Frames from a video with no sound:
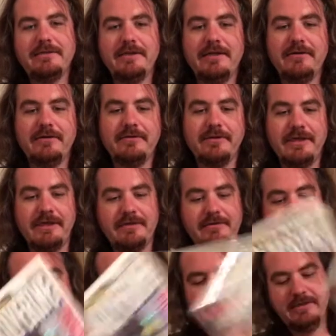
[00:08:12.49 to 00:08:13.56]
You know, okay.
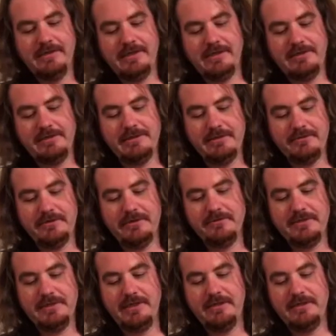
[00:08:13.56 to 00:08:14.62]
At least that's what I'm
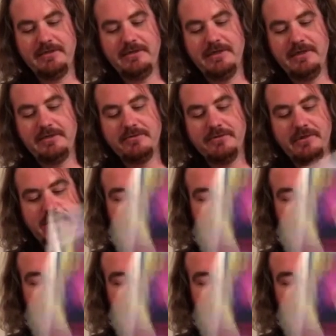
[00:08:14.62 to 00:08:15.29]
seeing on this one,